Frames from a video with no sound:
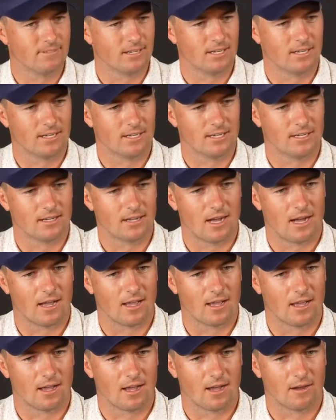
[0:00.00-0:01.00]

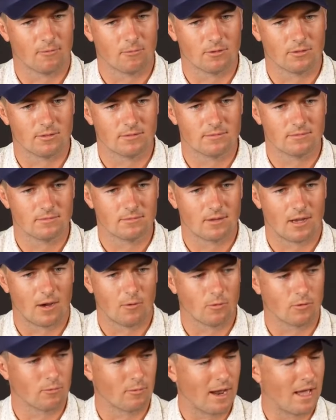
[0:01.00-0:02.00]
I
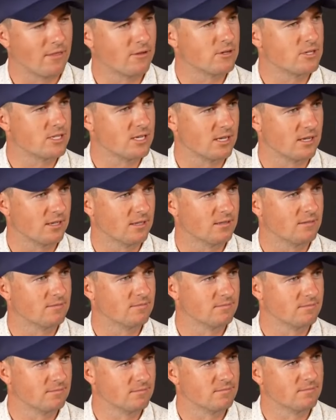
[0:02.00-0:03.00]
would rather see it
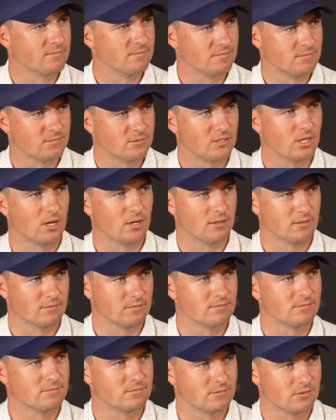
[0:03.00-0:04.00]
done
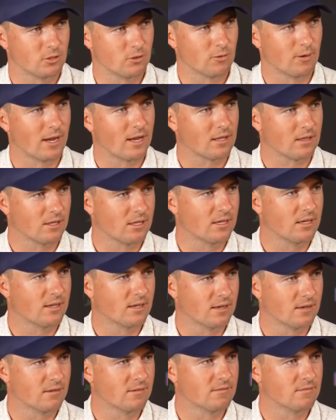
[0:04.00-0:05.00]
correctly
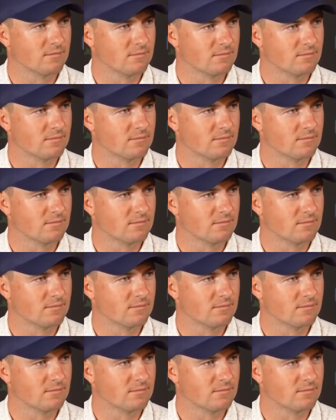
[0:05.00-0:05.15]
and